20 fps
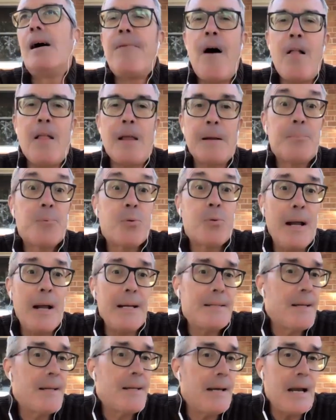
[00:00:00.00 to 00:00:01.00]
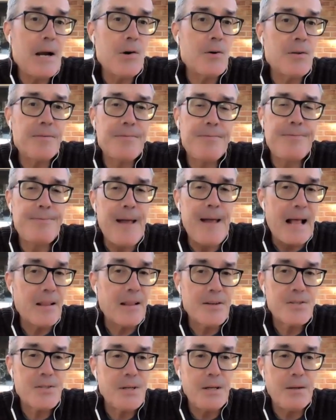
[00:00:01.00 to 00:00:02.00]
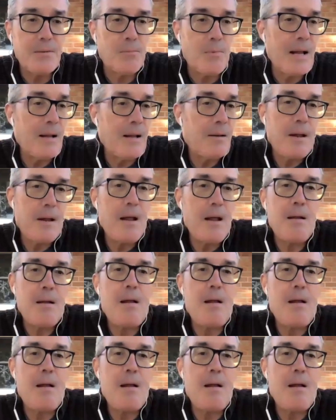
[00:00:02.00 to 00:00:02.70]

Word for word: falling prey to narrative fallacy, right?